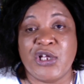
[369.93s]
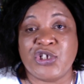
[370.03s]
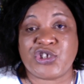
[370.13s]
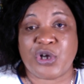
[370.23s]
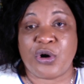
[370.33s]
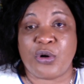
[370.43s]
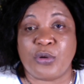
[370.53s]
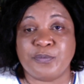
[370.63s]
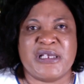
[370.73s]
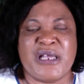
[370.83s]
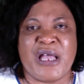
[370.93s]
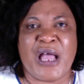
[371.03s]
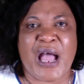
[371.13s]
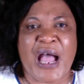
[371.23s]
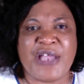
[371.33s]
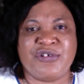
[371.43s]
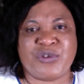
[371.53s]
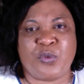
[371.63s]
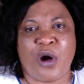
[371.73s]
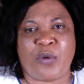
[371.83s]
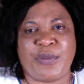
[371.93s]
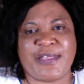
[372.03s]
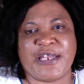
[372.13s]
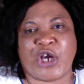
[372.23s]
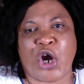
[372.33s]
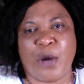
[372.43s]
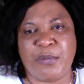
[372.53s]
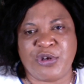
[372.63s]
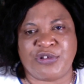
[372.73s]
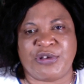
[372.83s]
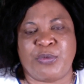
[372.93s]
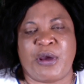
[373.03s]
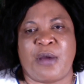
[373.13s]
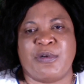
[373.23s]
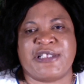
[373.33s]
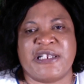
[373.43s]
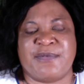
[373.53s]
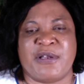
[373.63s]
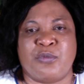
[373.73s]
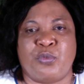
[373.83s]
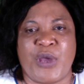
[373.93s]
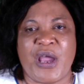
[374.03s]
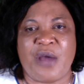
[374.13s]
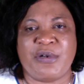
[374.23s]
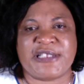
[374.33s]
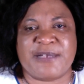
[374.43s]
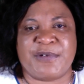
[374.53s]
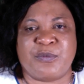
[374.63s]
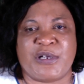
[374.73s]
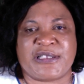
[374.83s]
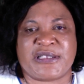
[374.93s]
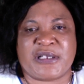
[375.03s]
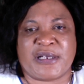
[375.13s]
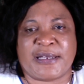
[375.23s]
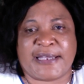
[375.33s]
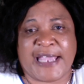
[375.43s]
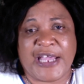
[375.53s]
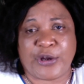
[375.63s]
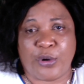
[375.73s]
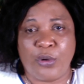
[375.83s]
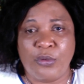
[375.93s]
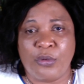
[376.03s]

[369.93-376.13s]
So I used to walk within the community where I was living. Where I was living was ghetto,